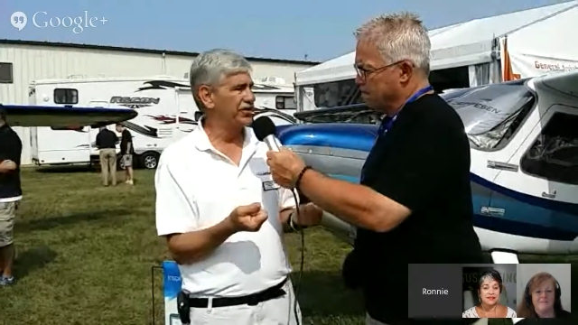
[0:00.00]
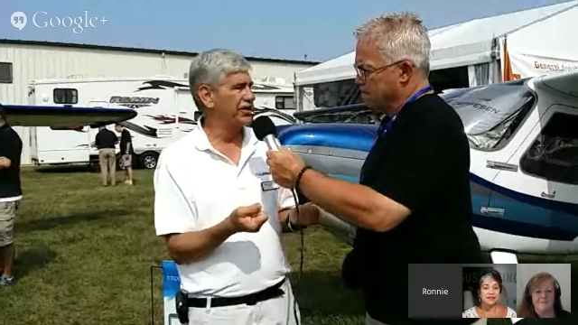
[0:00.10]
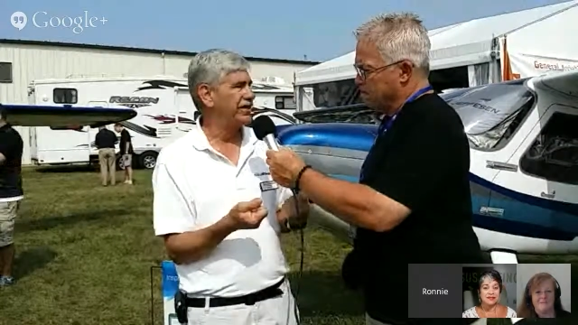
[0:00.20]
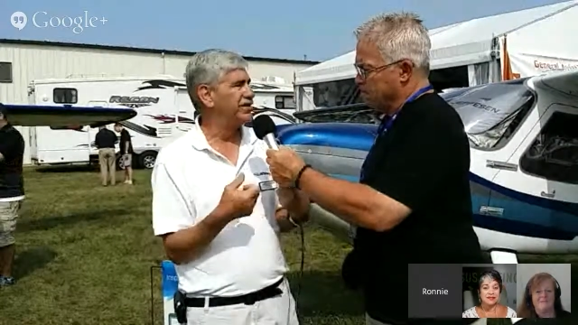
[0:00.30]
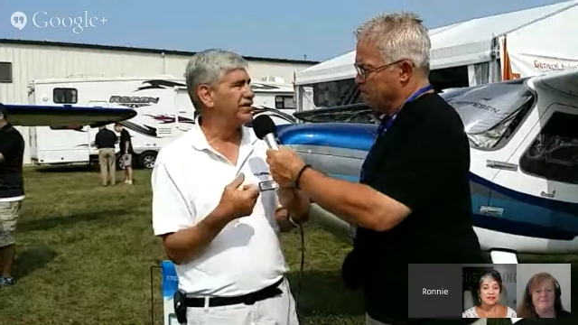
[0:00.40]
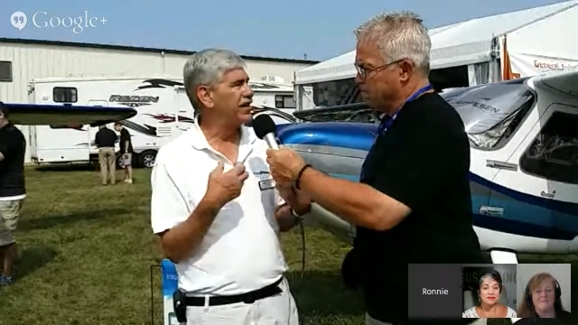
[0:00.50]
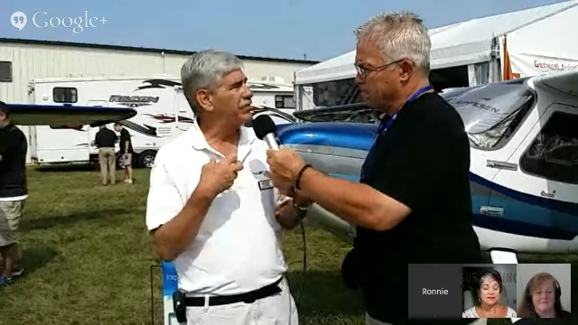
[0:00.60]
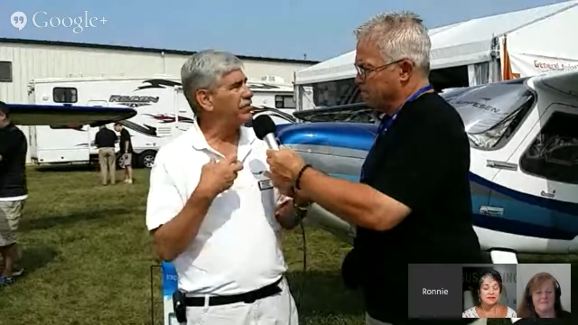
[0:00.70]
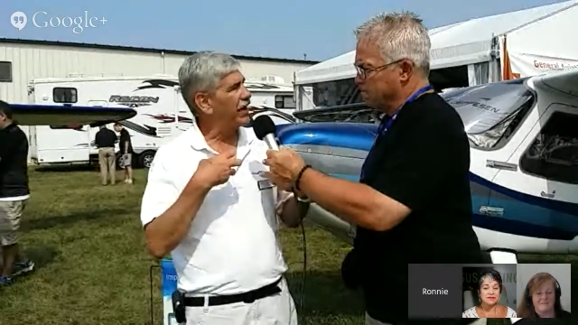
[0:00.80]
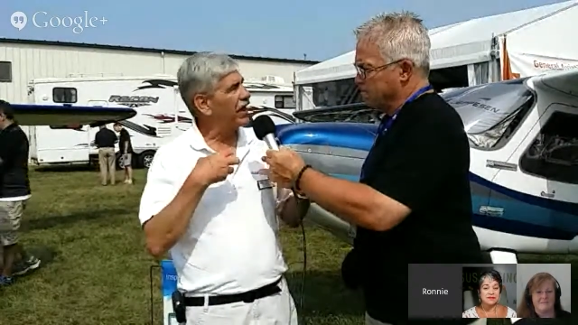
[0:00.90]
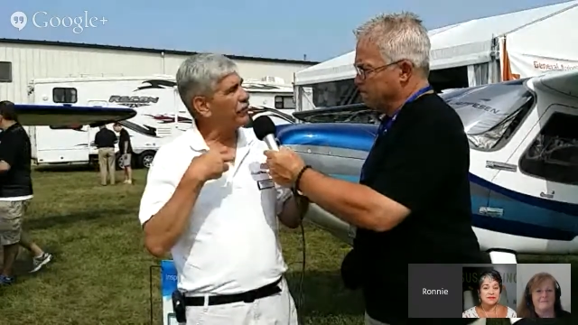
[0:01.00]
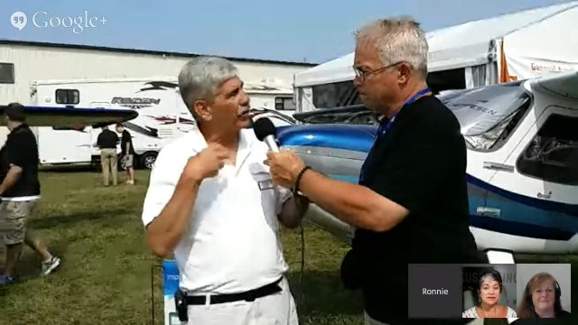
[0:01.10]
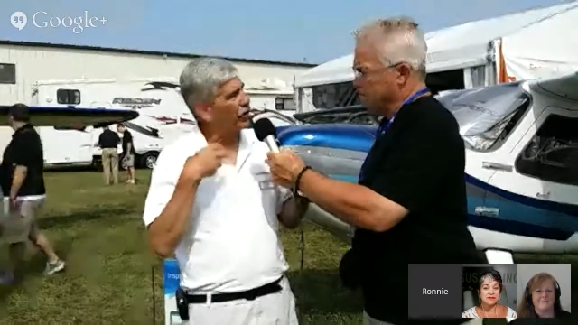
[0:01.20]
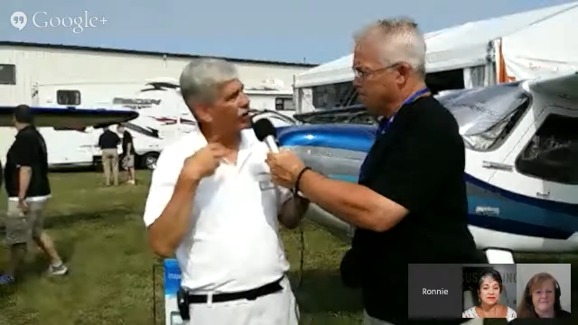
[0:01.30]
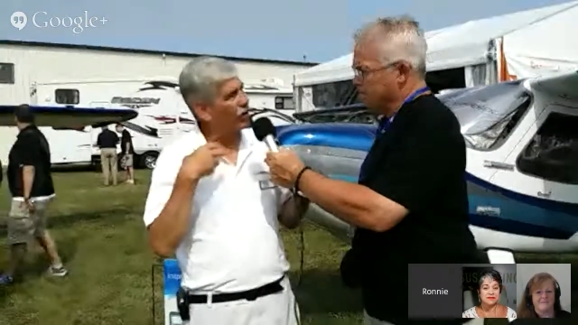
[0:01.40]
Speaker 1: and at the same time
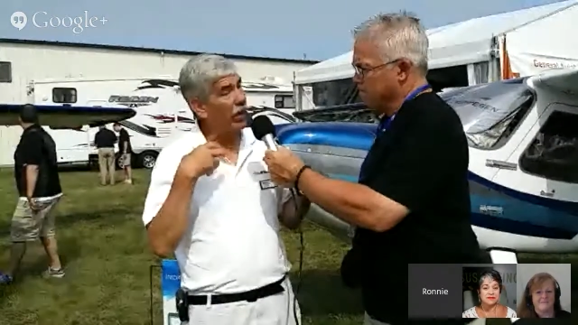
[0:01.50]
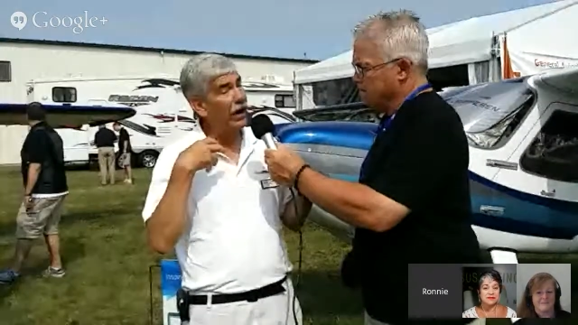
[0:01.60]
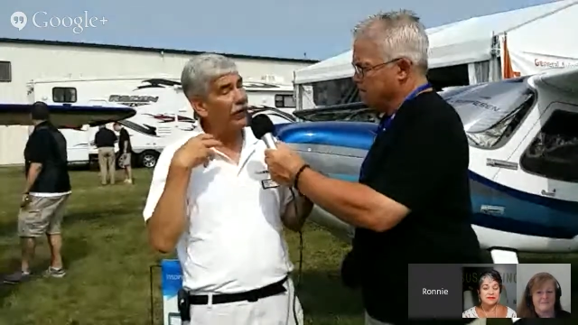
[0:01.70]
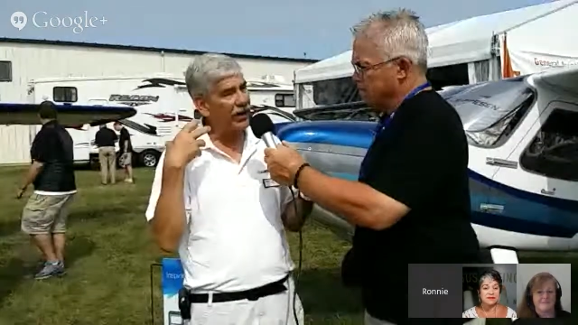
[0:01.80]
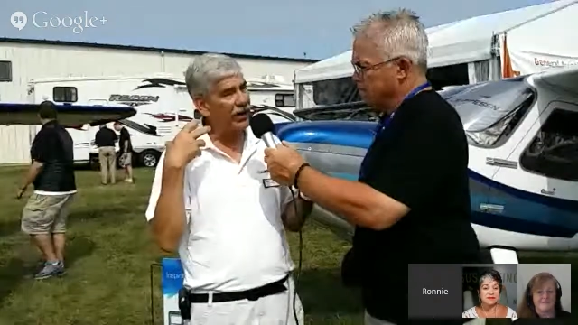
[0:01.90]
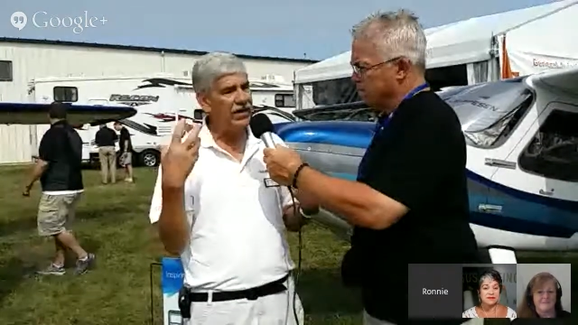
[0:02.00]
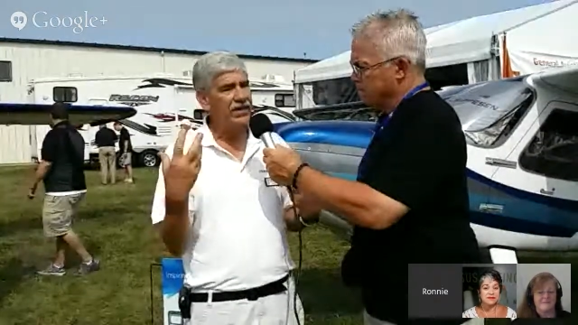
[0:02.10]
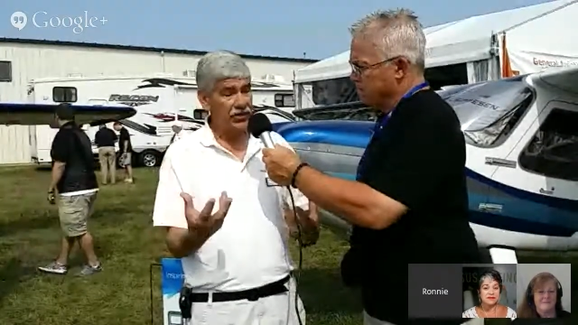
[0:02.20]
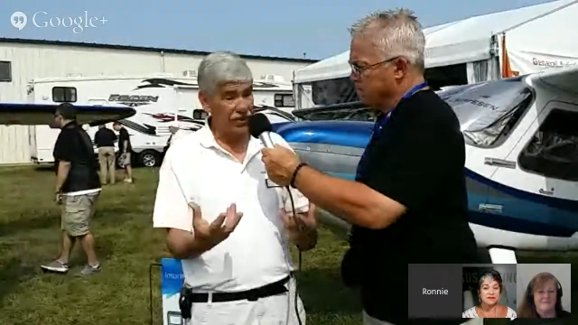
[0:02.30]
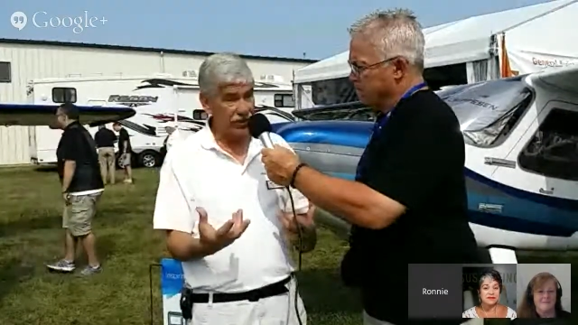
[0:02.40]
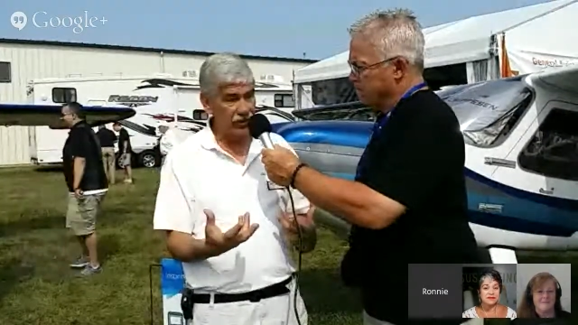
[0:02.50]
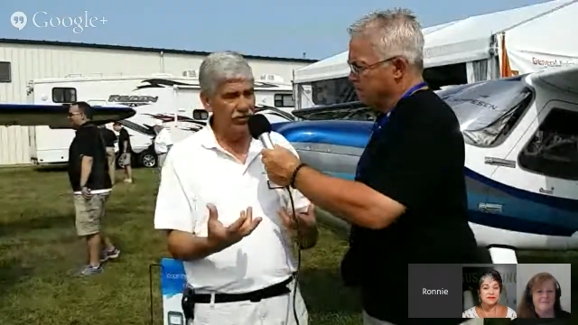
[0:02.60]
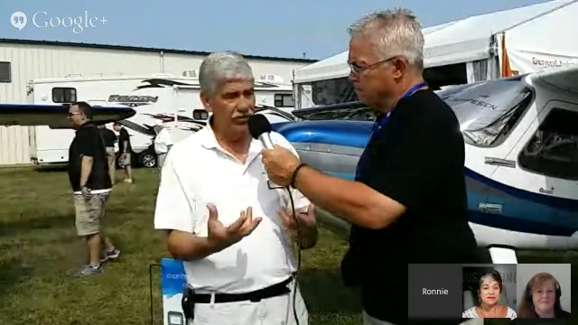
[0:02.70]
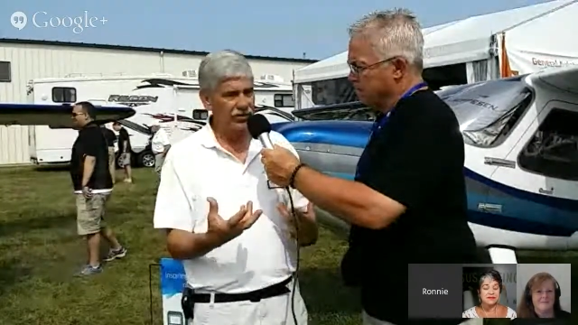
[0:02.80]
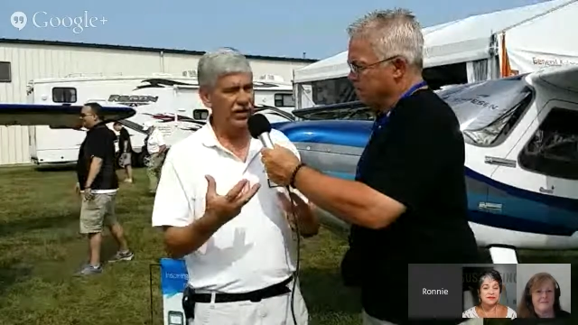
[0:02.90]
they're acquiring
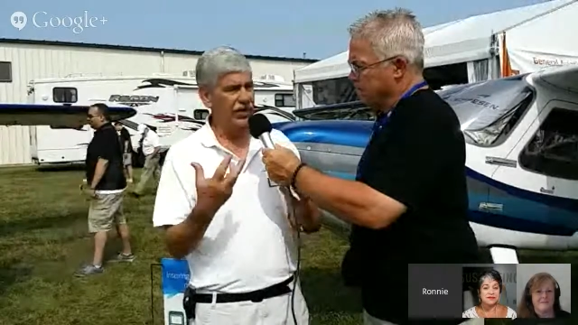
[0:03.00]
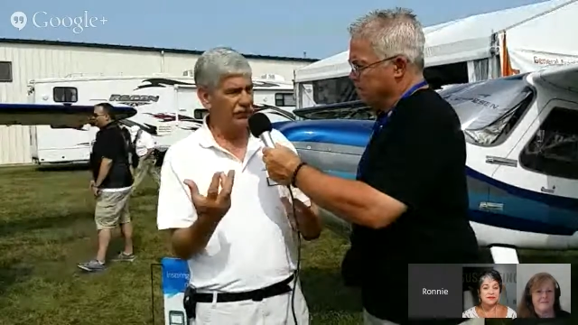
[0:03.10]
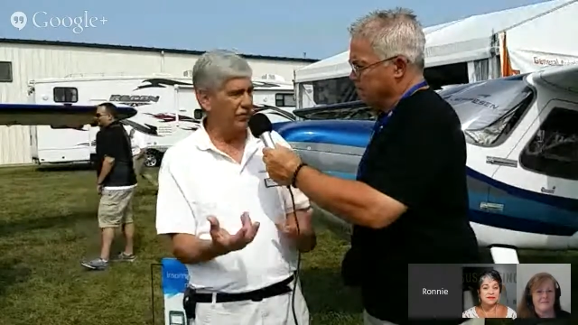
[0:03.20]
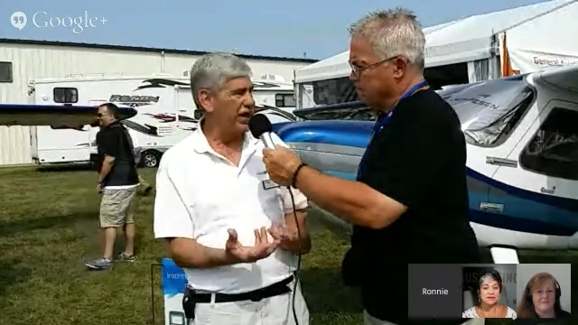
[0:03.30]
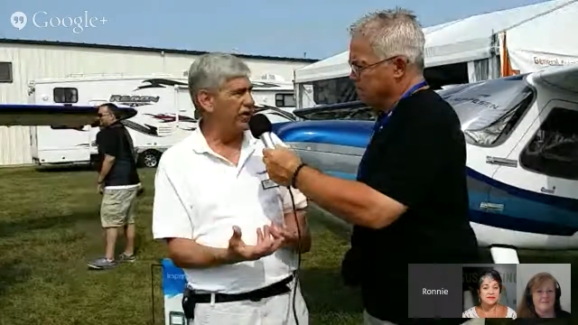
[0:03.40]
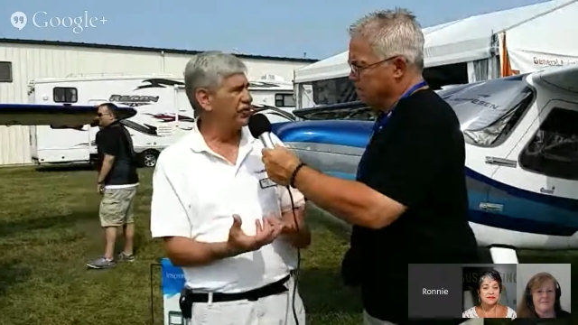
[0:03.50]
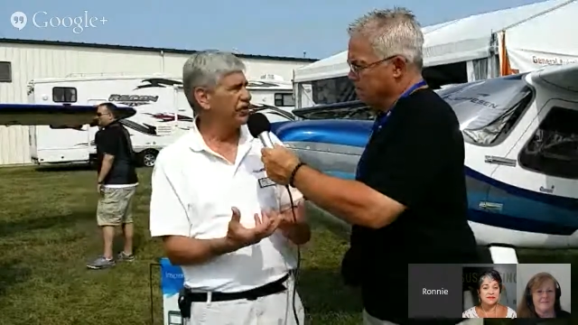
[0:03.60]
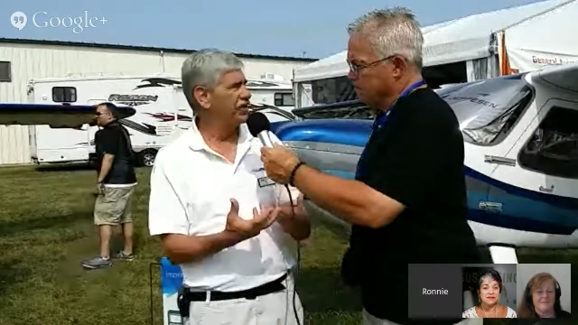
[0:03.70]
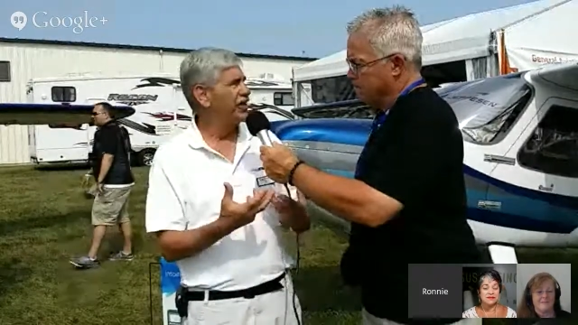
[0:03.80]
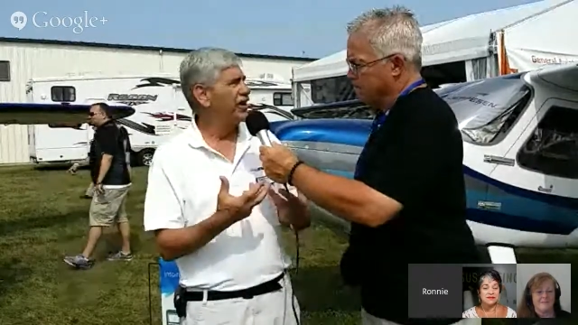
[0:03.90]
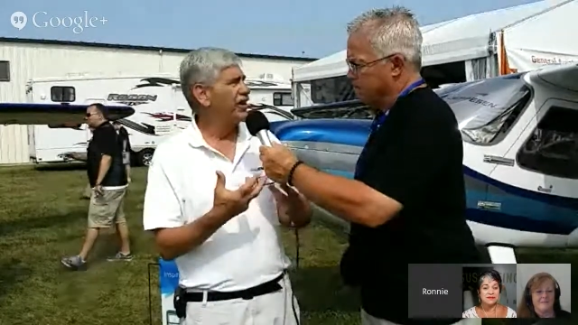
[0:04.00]
skills and information